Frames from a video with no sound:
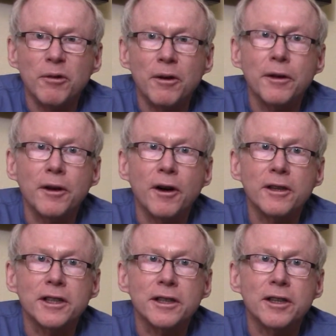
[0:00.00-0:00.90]
with the
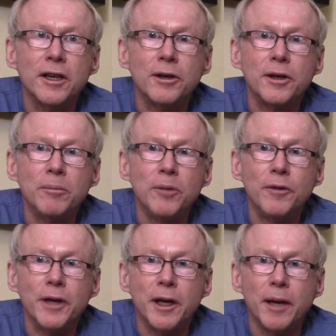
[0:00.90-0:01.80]
R600 and
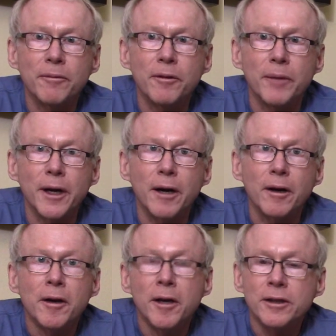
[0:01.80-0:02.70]
moving up from there.
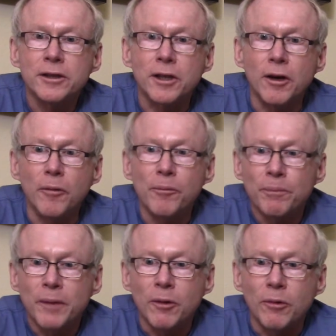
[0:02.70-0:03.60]
So
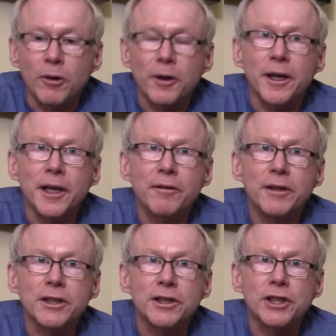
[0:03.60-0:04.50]
we're going to give
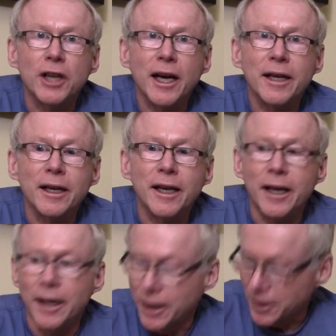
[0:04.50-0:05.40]
this a shot,
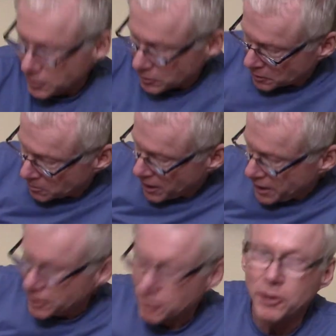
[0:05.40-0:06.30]
and the
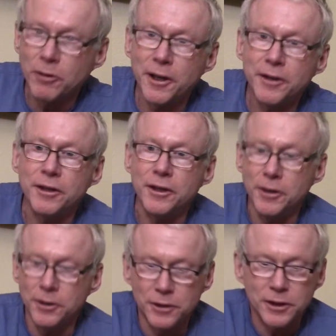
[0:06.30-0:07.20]
mic that we're going to
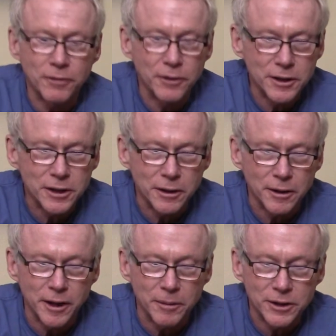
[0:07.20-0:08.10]
use for this
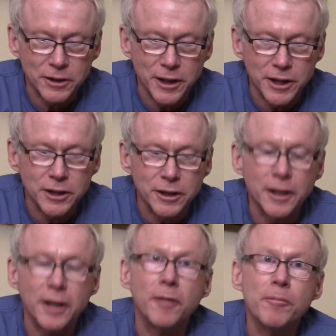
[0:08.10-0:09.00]
little demonstration
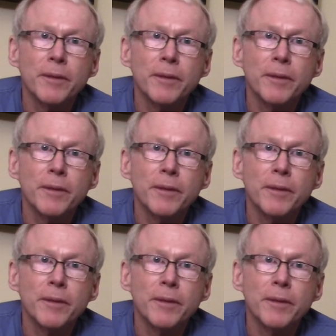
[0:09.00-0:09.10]
here